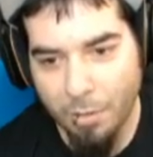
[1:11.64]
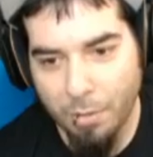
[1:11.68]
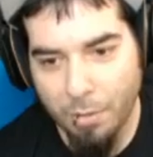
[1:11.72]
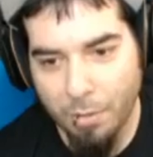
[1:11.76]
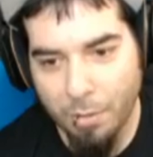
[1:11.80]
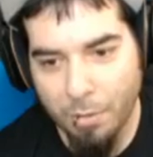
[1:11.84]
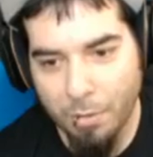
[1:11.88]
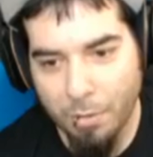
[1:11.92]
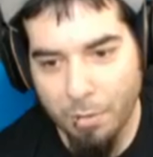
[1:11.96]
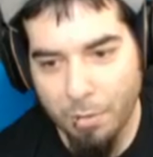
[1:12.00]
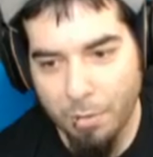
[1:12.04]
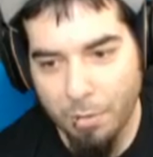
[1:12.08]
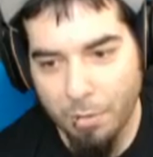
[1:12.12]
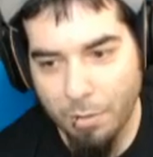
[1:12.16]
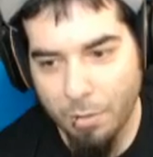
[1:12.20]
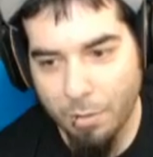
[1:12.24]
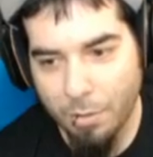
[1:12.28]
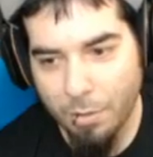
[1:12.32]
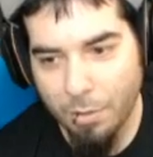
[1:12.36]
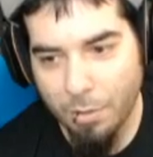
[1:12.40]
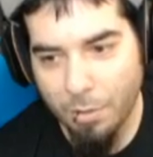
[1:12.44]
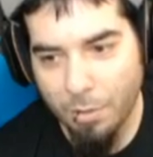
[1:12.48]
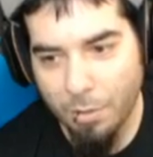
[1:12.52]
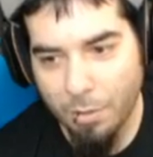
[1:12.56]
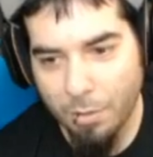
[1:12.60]

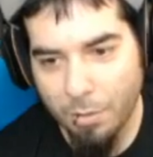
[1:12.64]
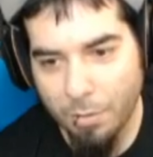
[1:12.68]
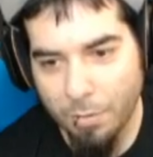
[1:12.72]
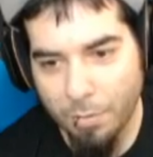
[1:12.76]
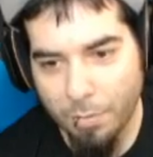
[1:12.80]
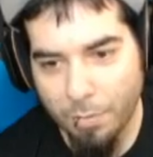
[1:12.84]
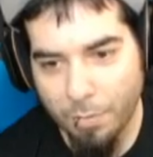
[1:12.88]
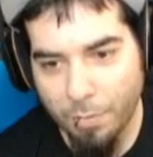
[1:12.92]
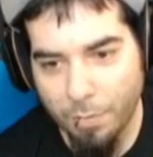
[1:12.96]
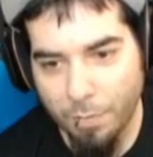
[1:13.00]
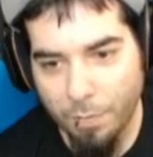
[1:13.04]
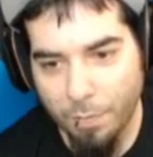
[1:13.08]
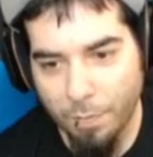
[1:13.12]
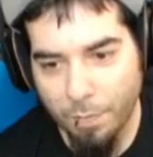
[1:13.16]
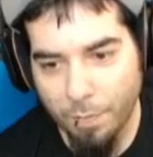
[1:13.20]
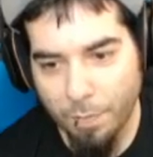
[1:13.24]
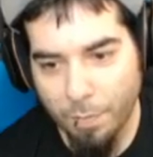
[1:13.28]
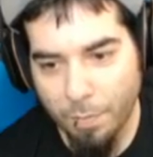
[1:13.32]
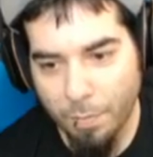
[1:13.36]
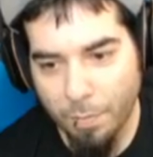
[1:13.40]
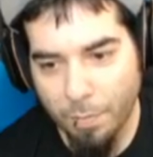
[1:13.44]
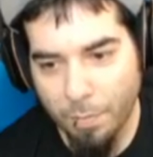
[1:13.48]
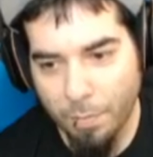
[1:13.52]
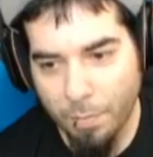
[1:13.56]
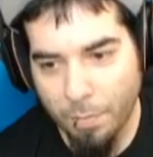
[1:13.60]

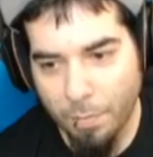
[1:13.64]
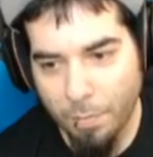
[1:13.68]
No one is speaking in this clip.